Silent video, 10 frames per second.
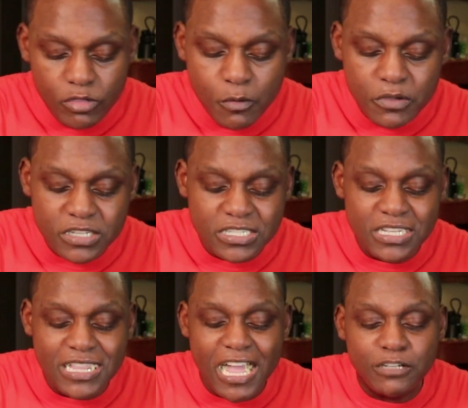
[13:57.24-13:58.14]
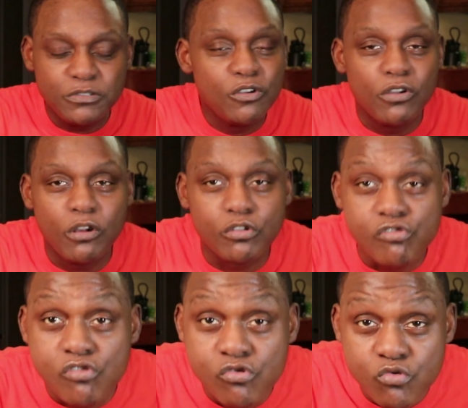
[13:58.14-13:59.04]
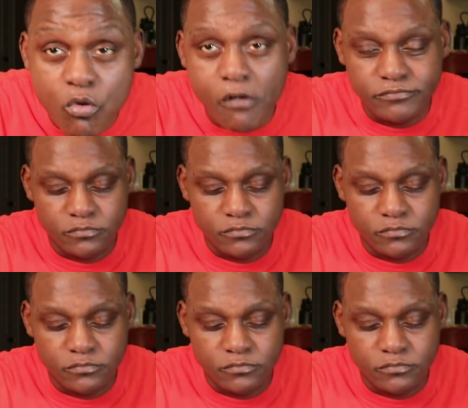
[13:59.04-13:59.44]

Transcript: When we get 10,000, we're going on a cruise.